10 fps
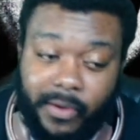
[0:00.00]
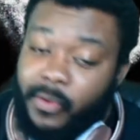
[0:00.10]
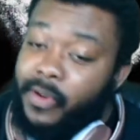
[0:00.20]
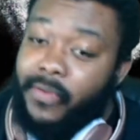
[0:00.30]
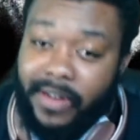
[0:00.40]

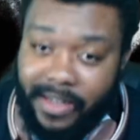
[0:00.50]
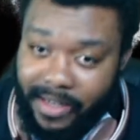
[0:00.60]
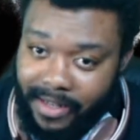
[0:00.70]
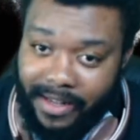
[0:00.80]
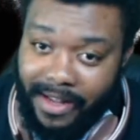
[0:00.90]
two
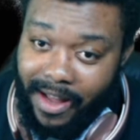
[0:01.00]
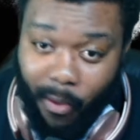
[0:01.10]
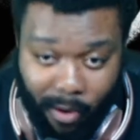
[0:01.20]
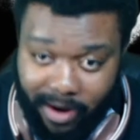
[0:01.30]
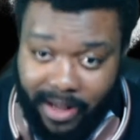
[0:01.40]
different
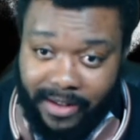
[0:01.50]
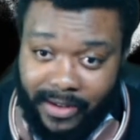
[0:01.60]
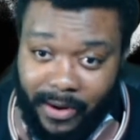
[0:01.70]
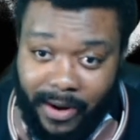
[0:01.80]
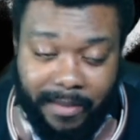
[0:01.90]
organs.
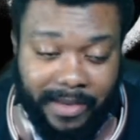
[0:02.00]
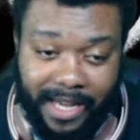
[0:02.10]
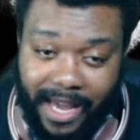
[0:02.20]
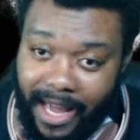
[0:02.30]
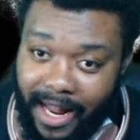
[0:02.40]
You know what I'm
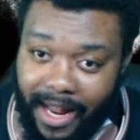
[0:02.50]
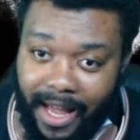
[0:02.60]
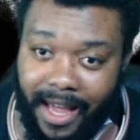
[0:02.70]
saying?